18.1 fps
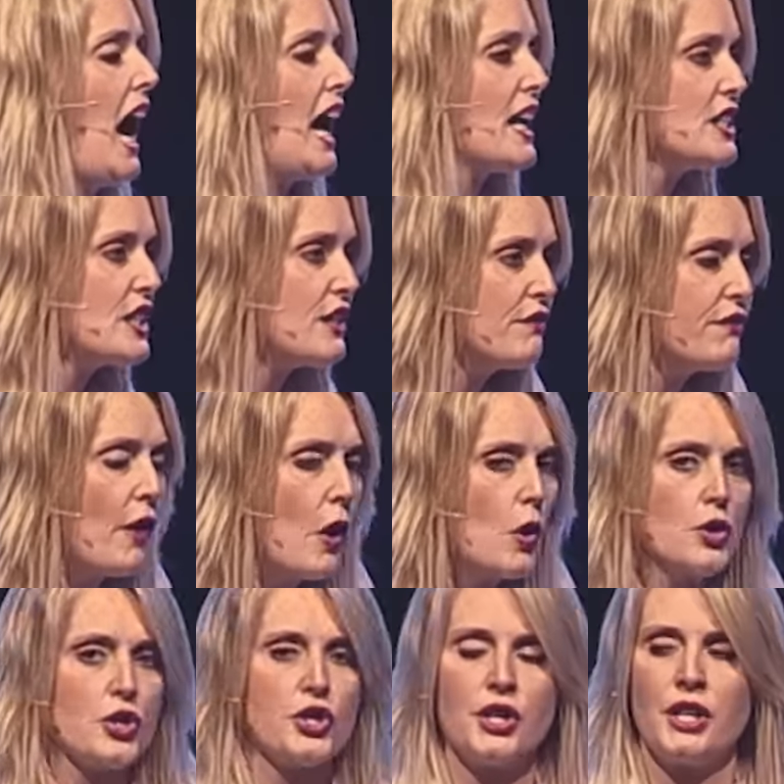Our
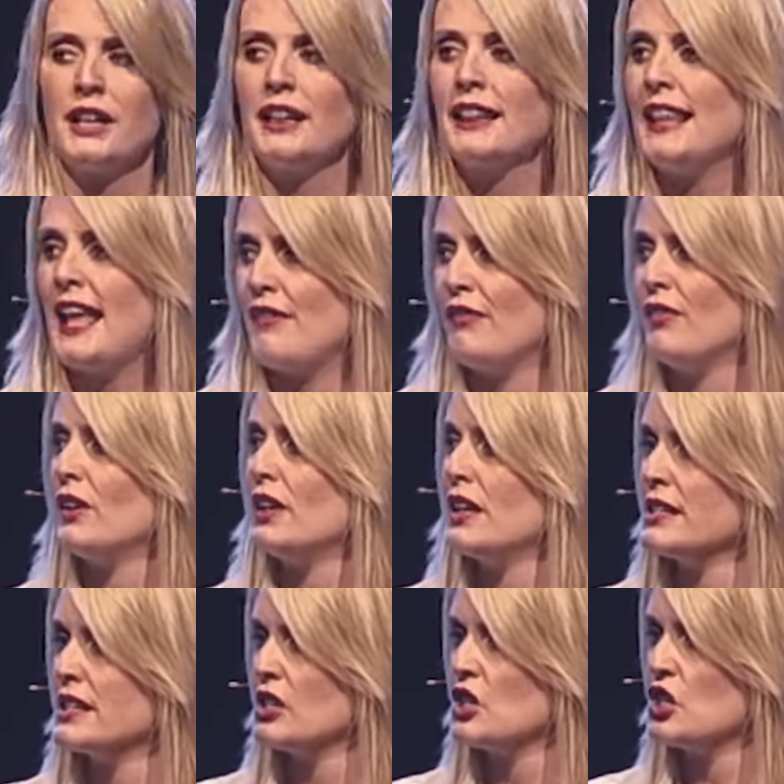devotion
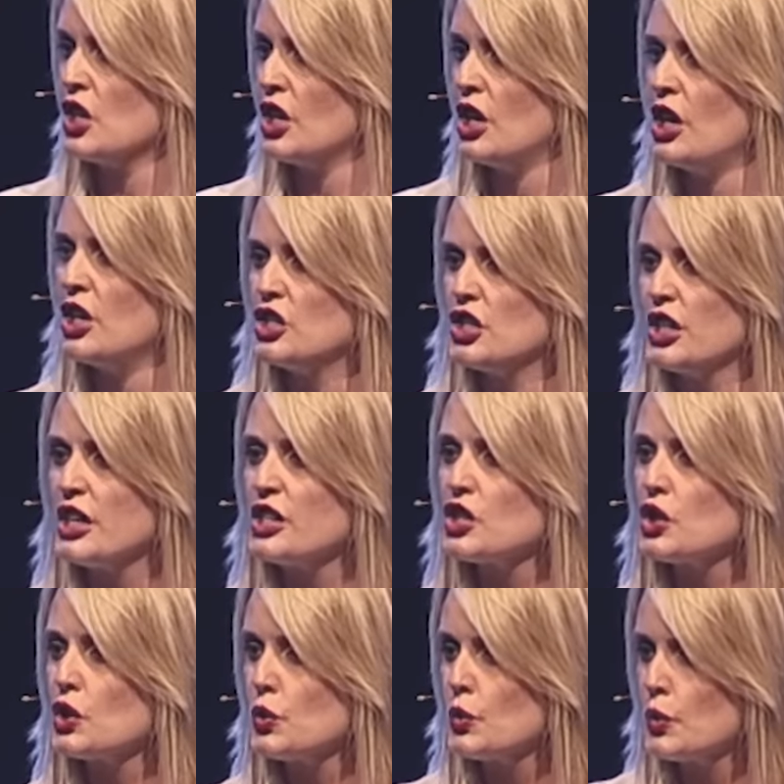level as a church
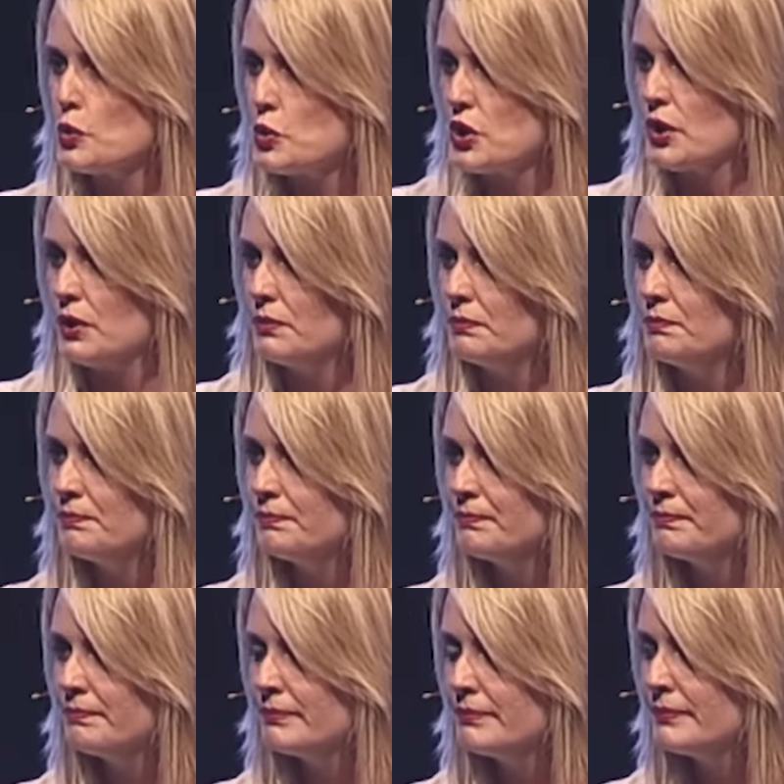is crucial.
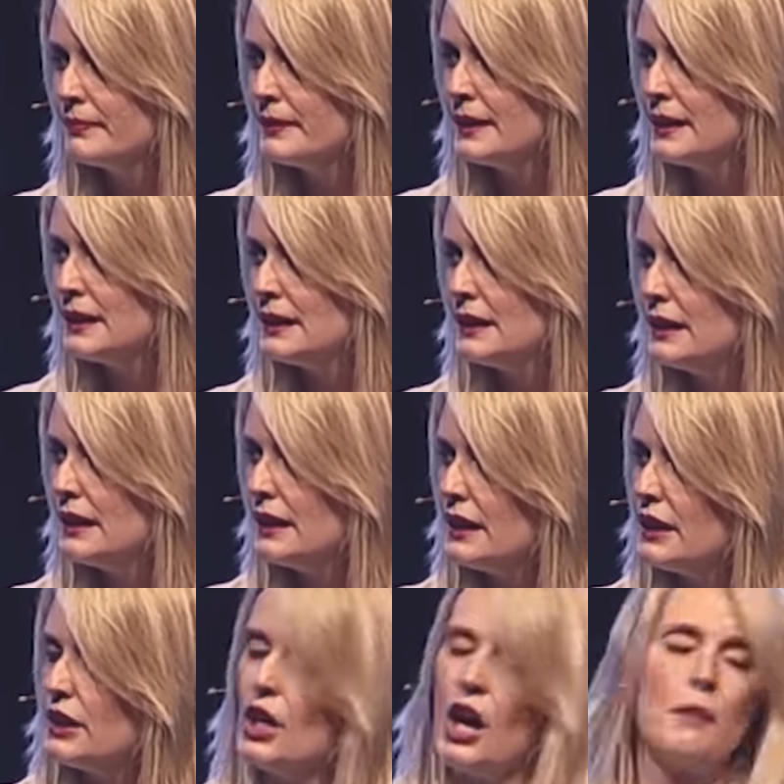Yeah.
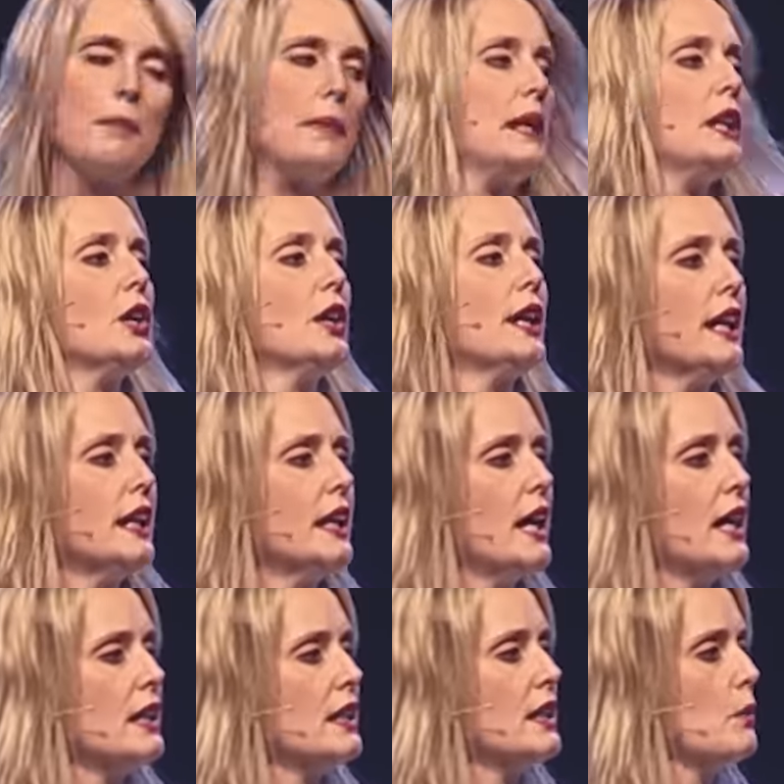You know, I've been
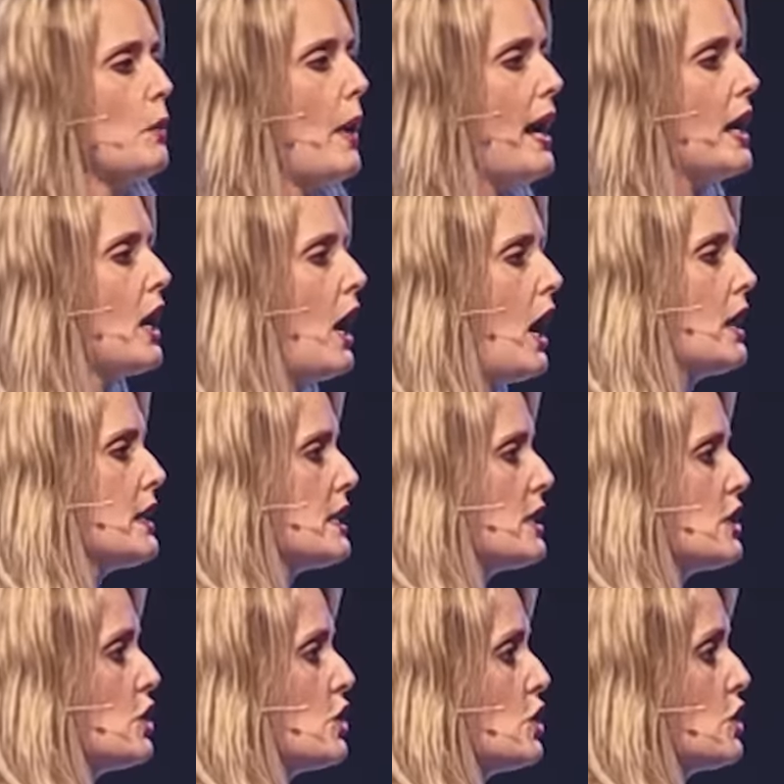looking at where God
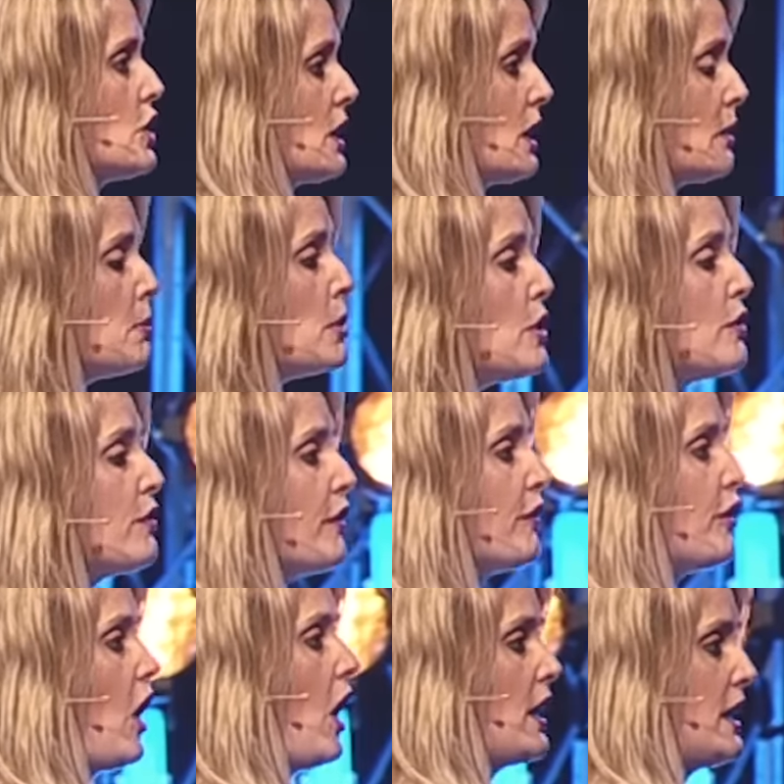has done a move
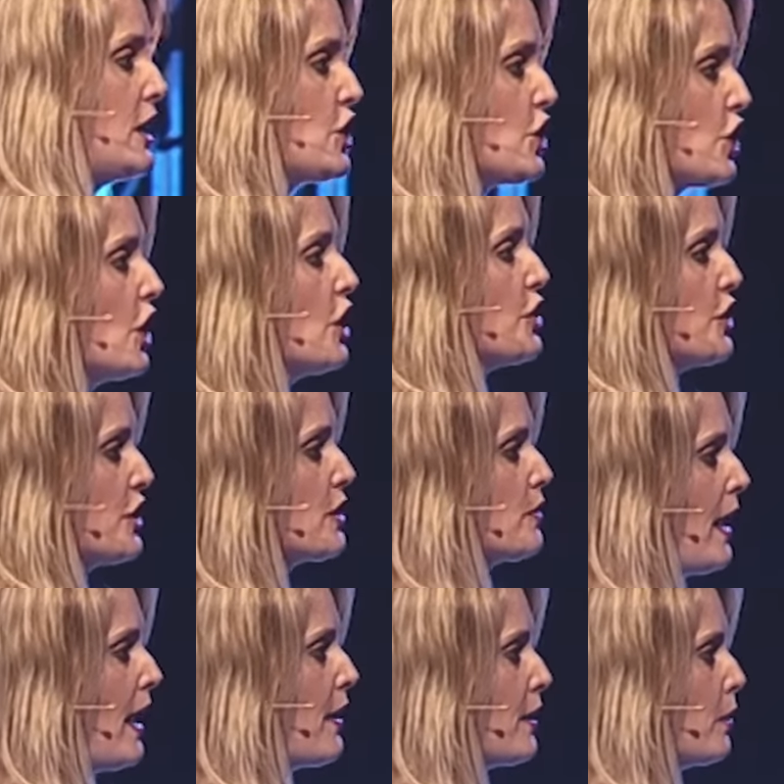of God in
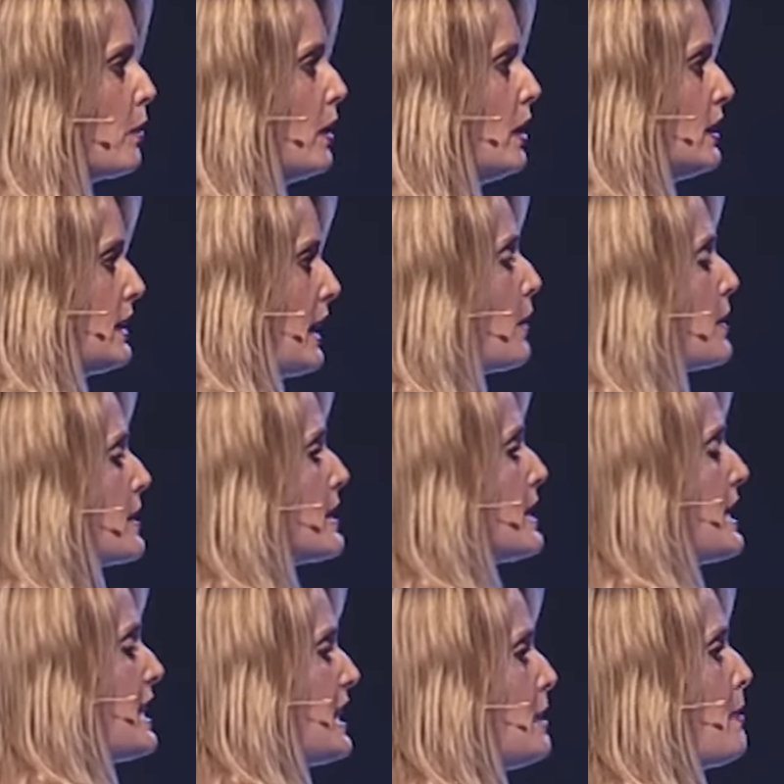churches around the world. I was
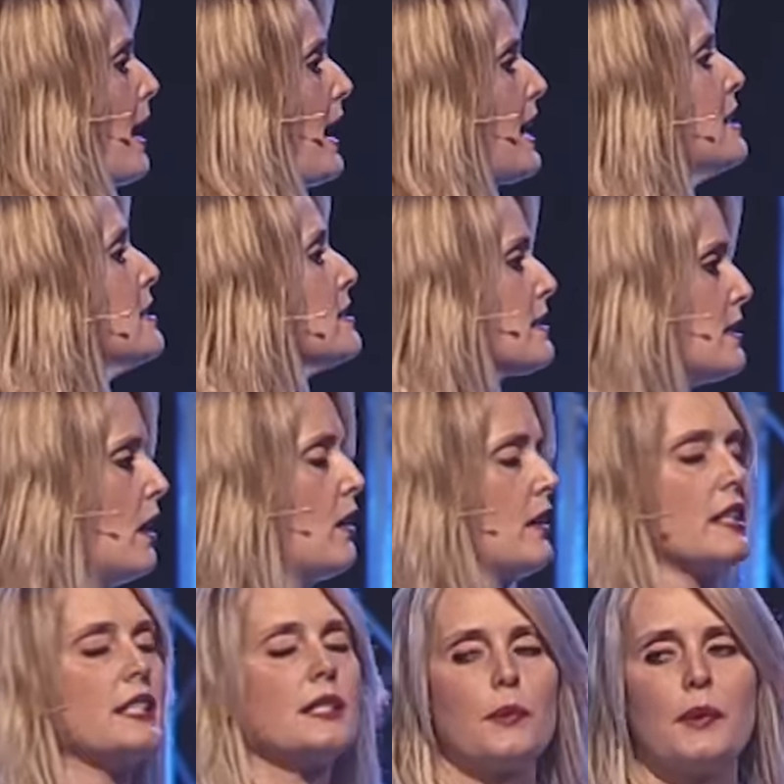thinking about
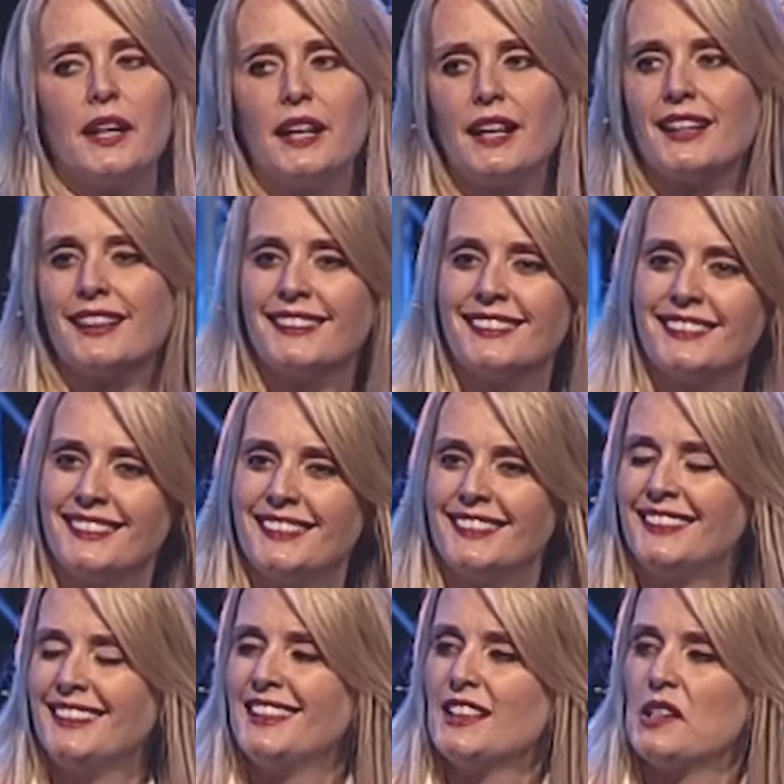Hillsong this week.
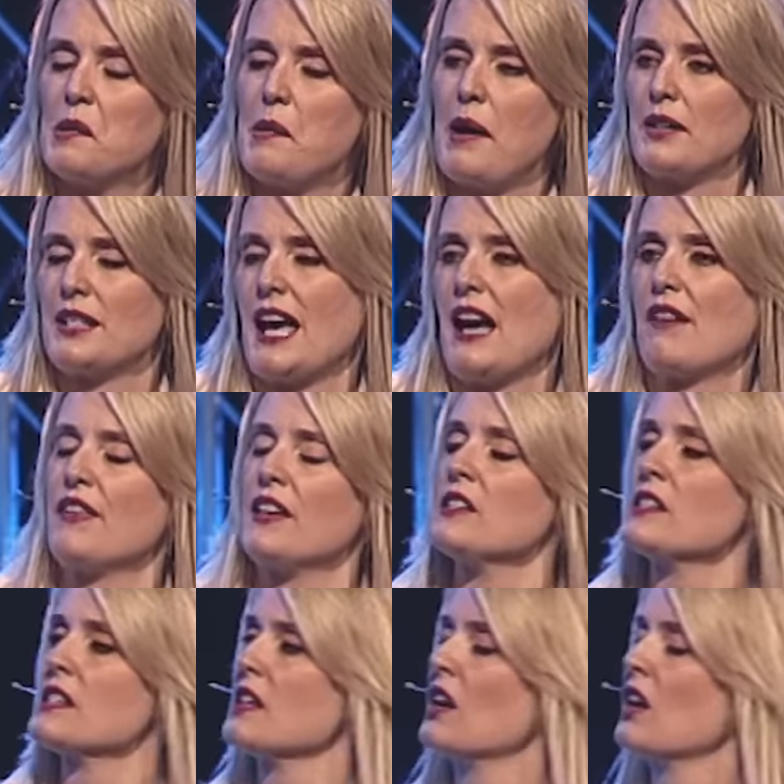They're about to have a
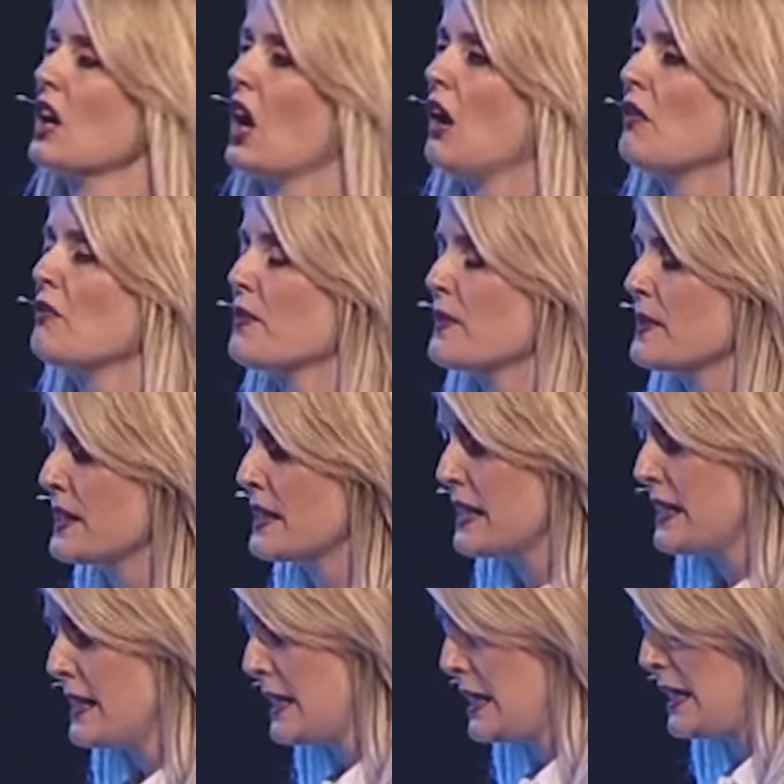Hillsong
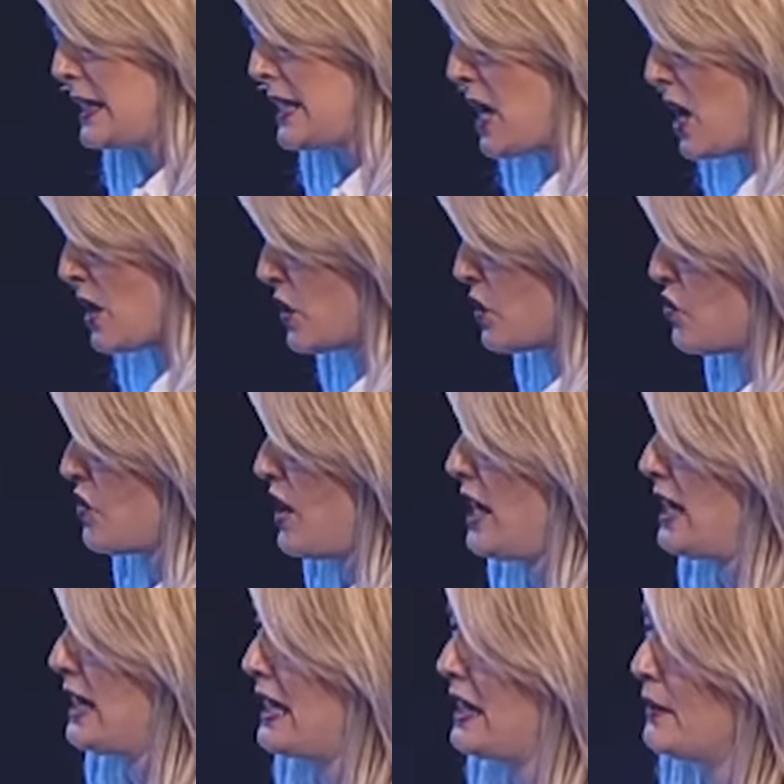conference in Sydney,
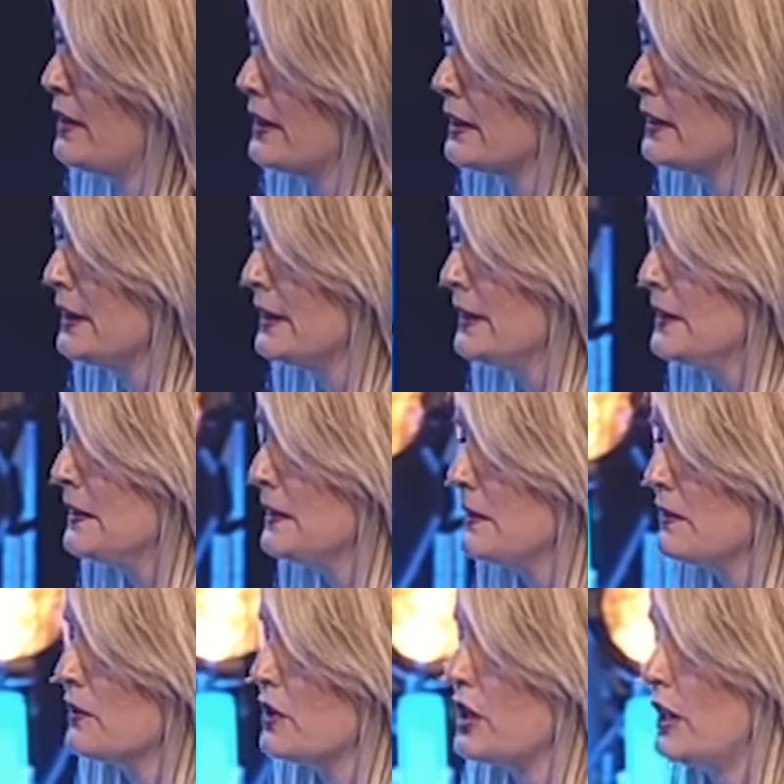Australia, and
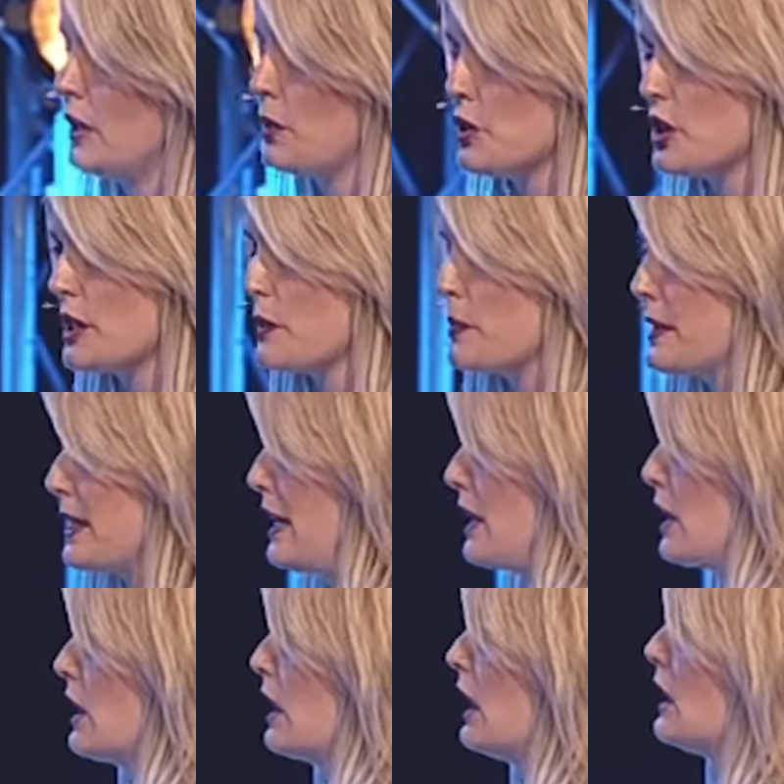you know, just was at